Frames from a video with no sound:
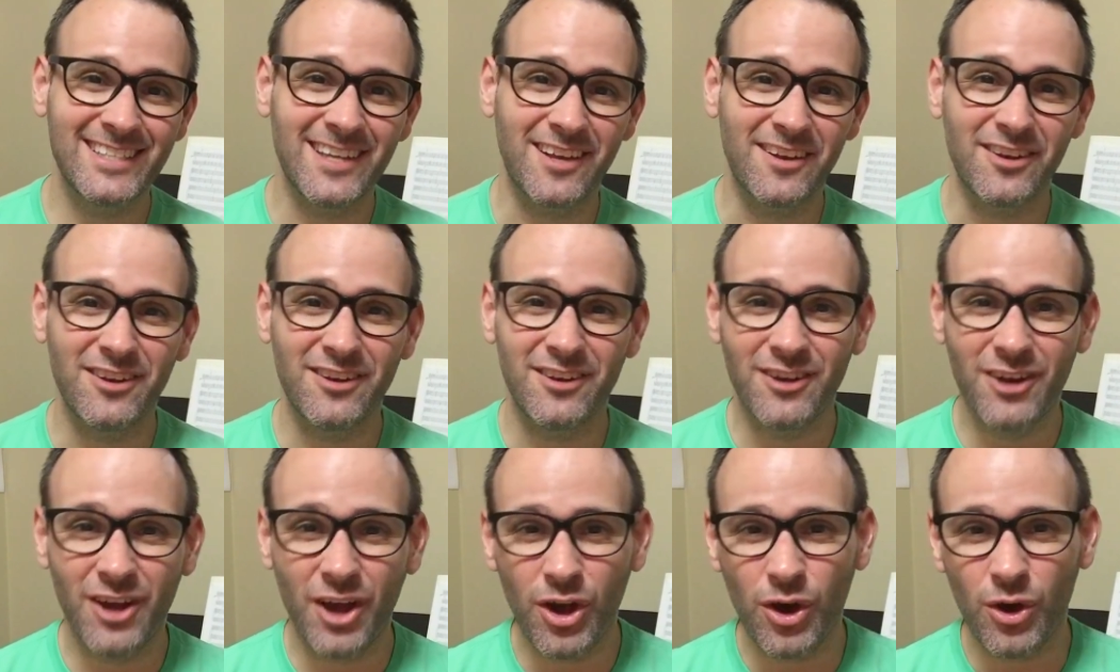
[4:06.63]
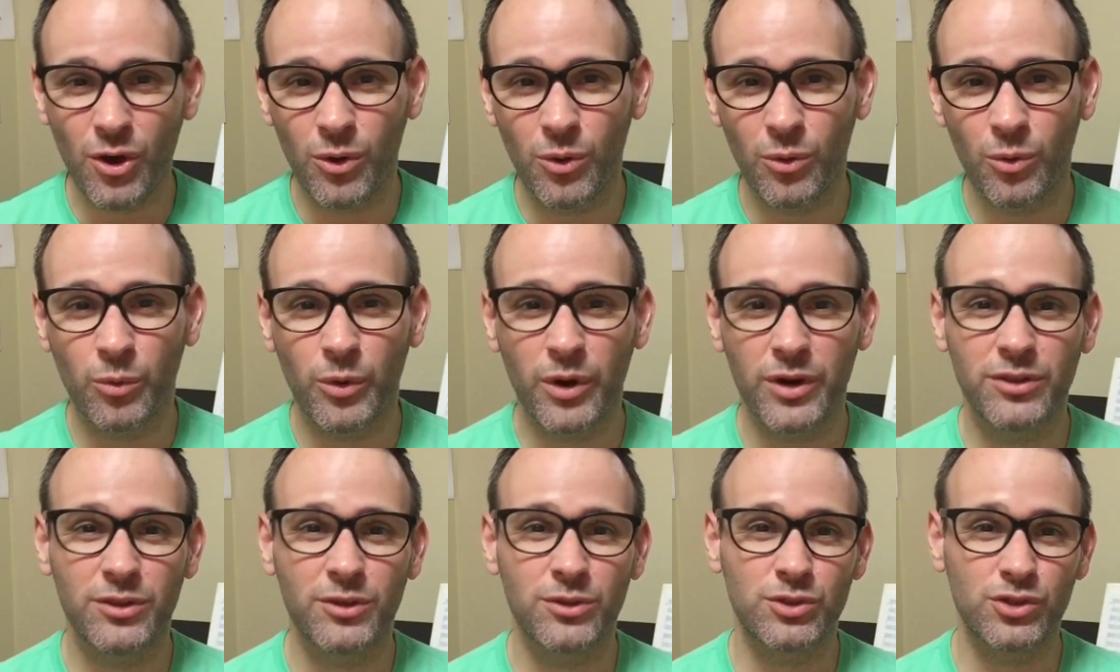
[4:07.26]
to know
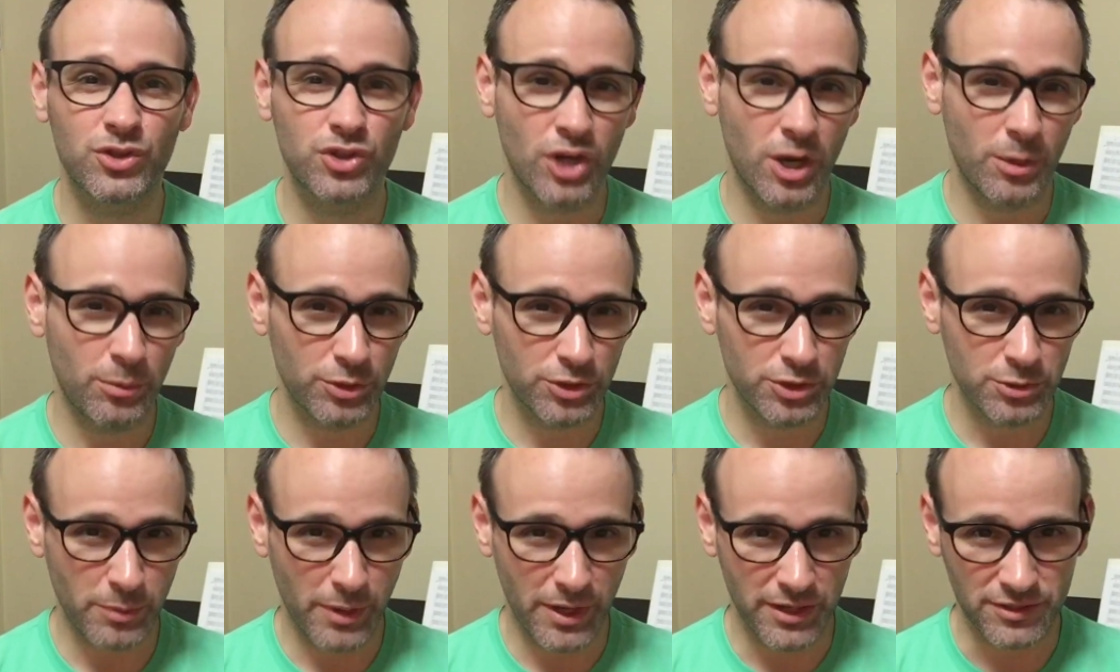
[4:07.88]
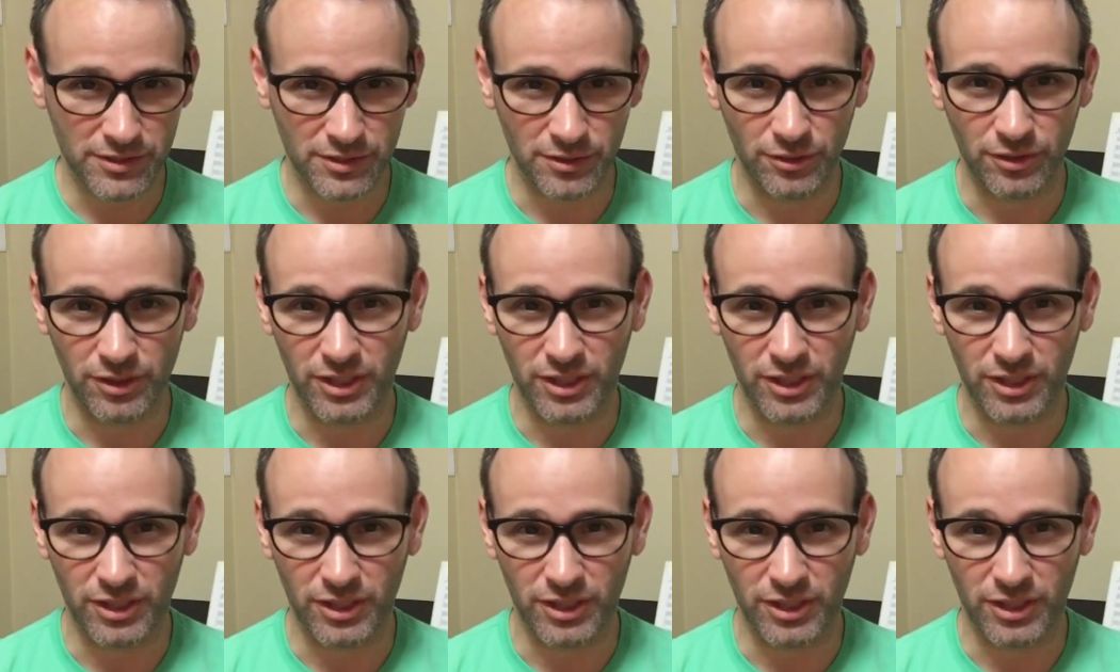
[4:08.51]
where those trouble spots are